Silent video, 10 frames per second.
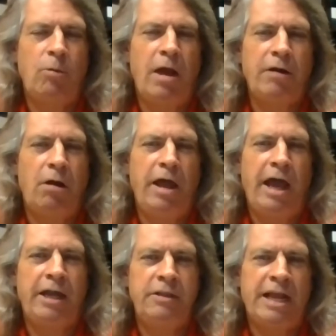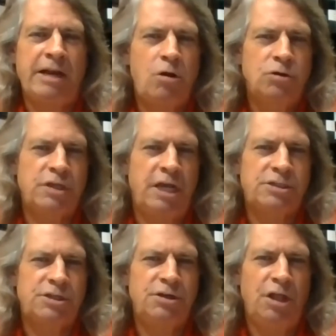Reinhardt had and that
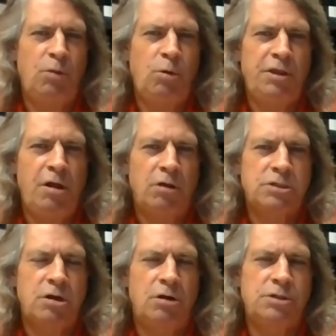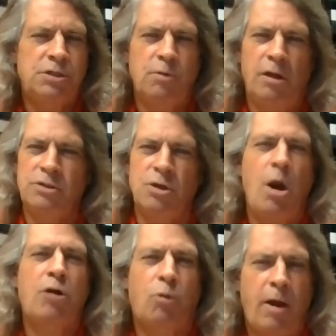co-sanction deal with the All-Stars as well. So
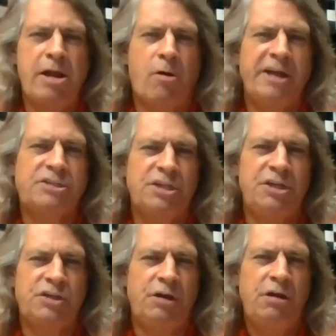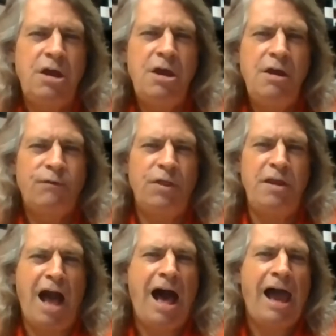a great, great season for
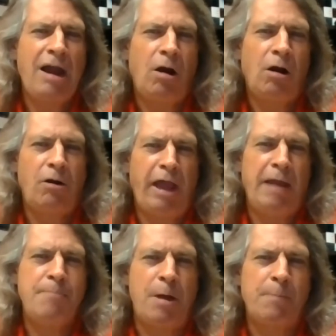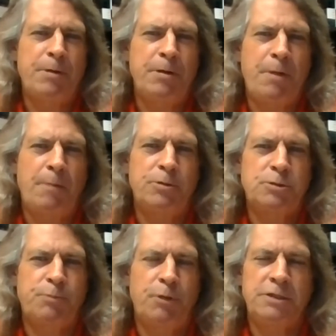the IRA bumper-to-bumper
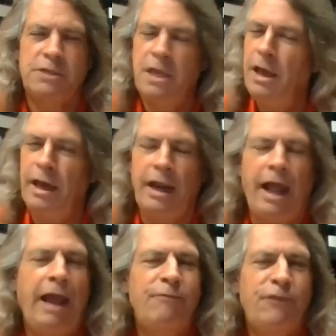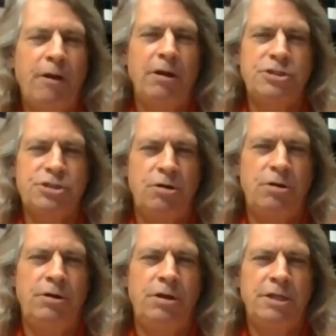sprints. And I am fairly
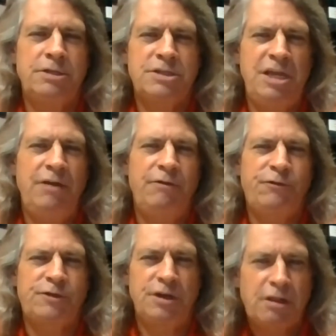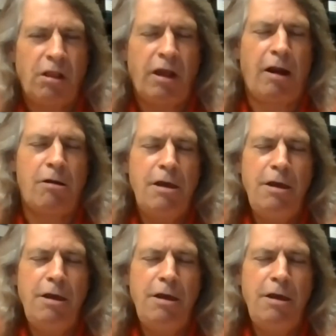certain that Steve Sinclair